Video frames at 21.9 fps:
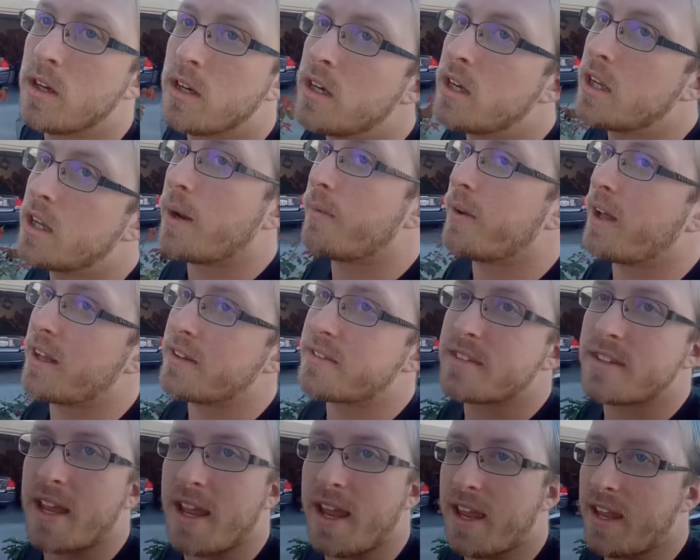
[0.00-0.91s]
I'm not
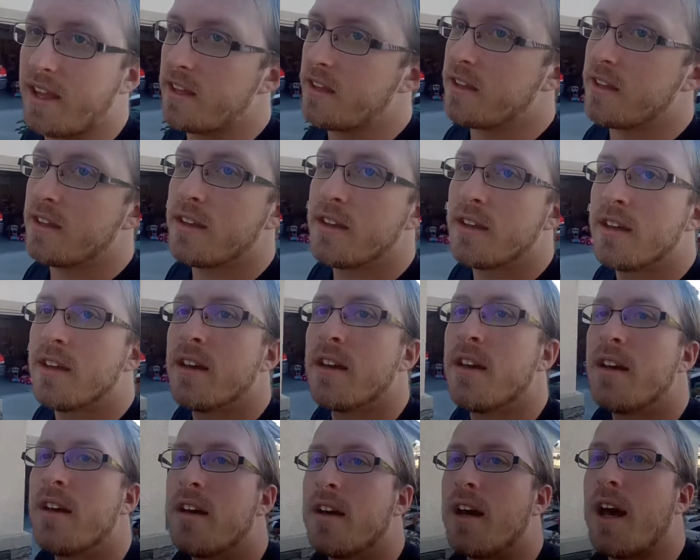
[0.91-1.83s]
saying
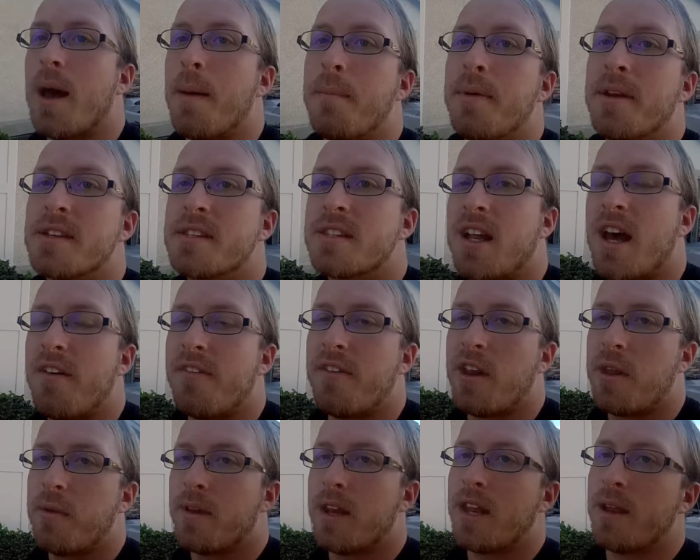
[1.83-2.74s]
I'm pissed off at anybody.